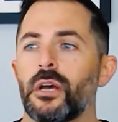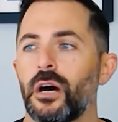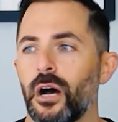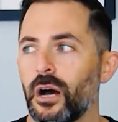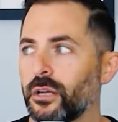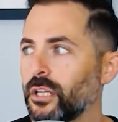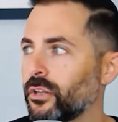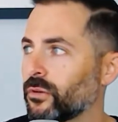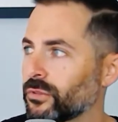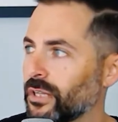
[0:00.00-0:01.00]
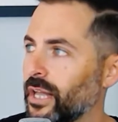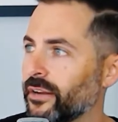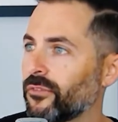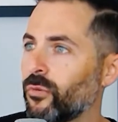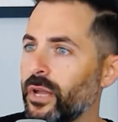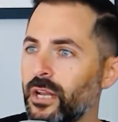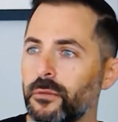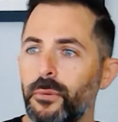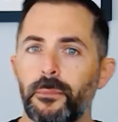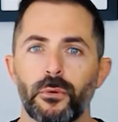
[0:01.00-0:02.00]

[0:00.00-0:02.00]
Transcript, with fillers: Uh, you know, there was a lot of wind. People